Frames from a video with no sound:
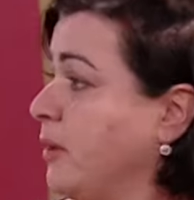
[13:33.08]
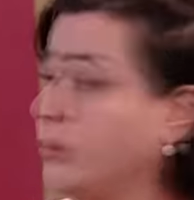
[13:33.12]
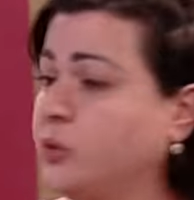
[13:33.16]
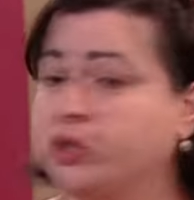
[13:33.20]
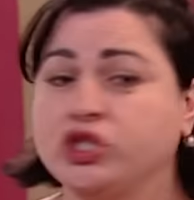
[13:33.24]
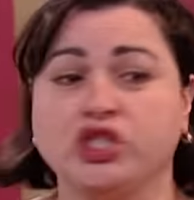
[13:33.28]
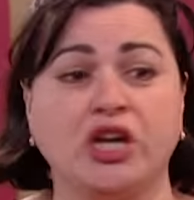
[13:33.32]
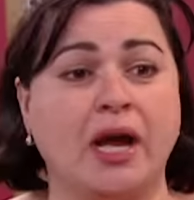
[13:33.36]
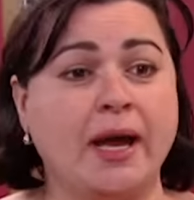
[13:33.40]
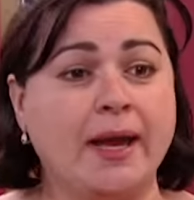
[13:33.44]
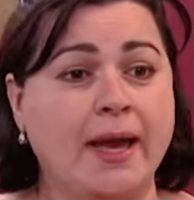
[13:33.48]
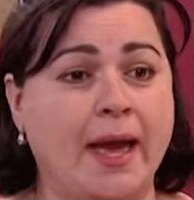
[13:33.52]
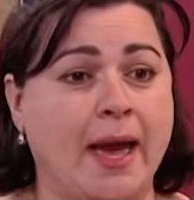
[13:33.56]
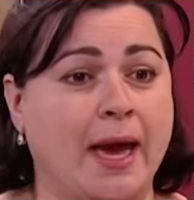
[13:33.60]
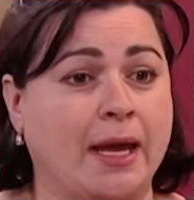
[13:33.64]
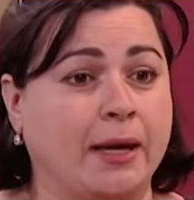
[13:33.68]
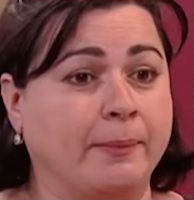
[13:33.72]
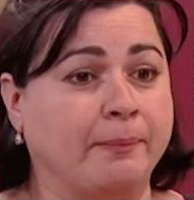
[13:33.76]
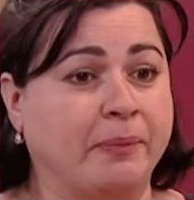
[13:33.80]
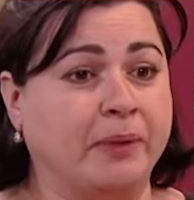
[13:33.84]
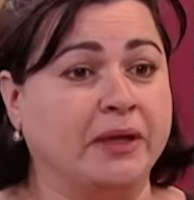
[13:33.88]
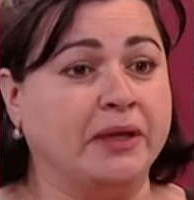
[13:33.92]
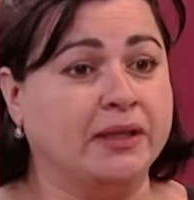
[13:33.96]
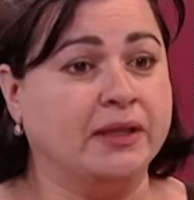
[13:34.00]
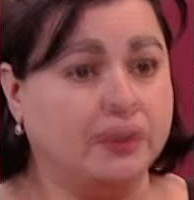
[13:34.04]
I wish I had it,
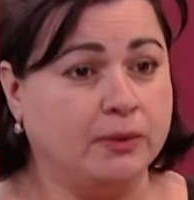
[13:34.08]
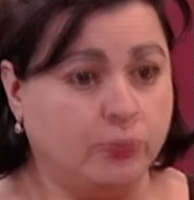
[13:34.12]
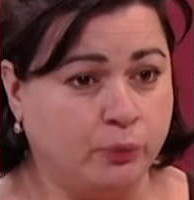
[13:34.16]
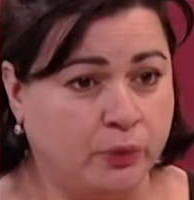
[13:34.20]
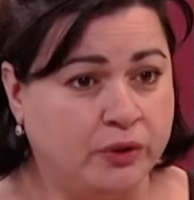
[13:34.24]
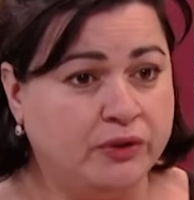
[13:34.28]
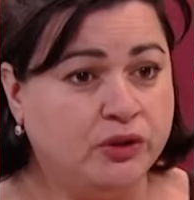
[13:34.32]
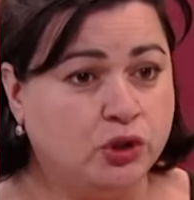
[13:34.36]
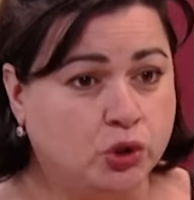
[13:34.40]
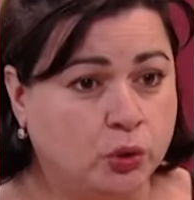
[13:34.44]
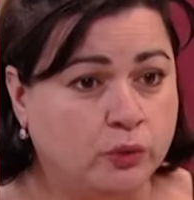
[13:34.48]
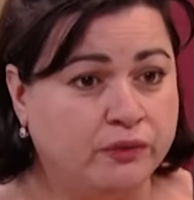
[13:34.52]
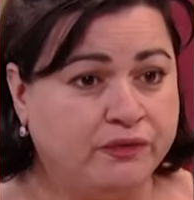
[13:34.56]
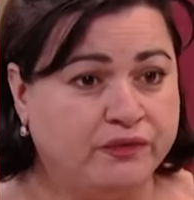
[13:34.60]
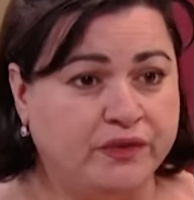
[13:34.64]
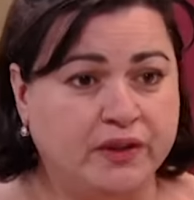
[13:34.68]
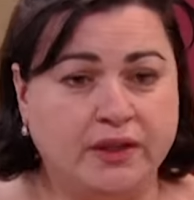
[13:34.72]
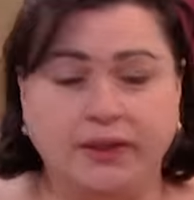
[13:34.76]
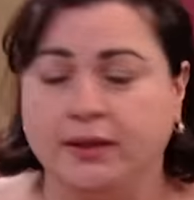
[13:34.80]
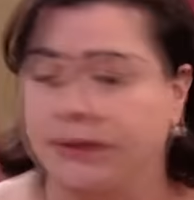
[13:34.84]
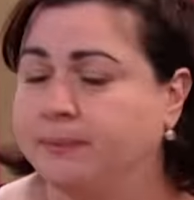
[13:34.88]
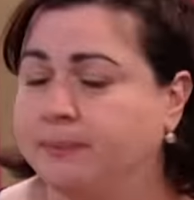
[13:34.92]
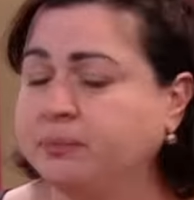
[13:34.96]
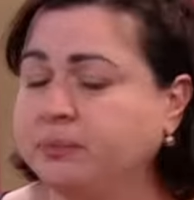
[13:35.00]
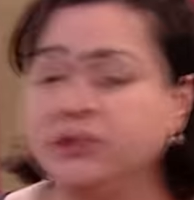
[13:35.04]
but we do
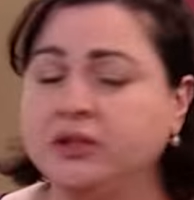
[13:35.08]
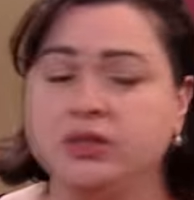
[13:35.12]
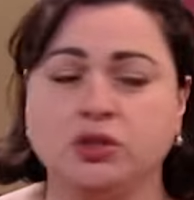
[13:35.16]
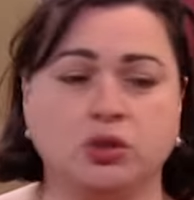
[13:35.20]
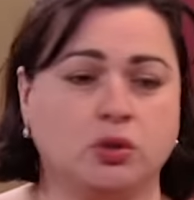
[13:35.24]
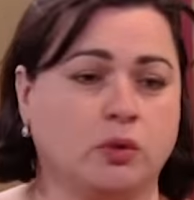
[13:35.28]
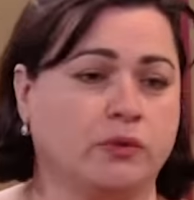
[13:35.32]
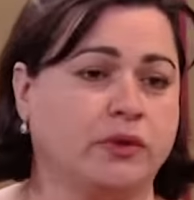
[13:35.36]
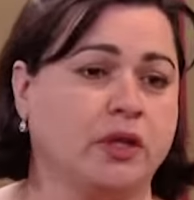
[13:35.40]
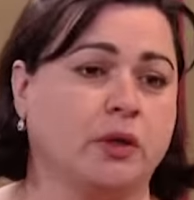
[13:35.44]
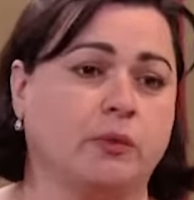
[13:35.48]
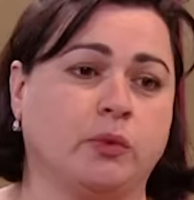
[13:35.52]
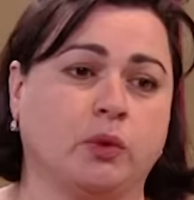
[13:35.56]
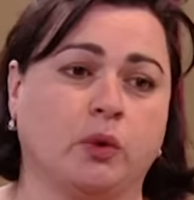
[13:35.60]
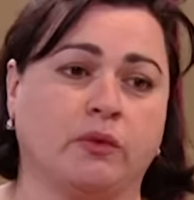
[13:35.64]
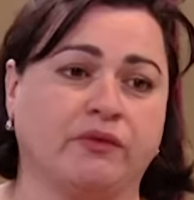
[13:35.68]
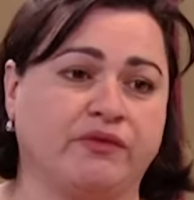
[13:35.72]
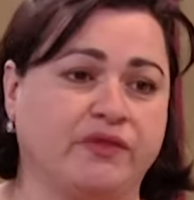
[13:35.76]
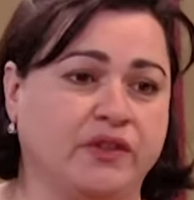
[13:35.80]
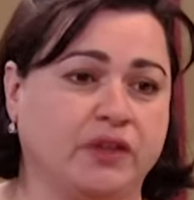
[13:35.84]
feed him. Please don't think we don't